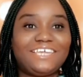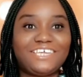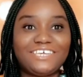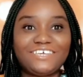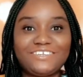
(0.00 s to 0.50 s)

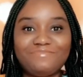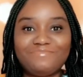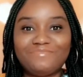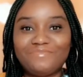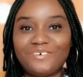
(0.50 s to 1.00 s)

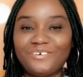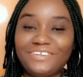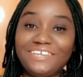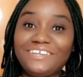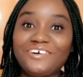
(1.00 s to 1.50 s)
Good
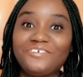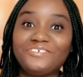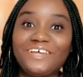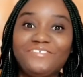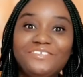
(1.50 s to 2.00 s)
morning or good
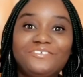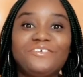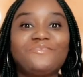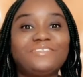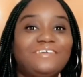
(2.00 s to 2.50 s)
afternoon or
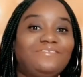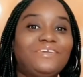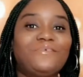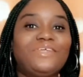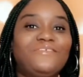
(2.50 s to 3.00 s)
good evening,
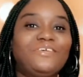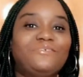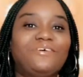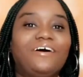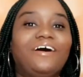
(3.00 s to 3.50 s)
whatever you
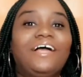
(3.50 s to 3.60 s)
are.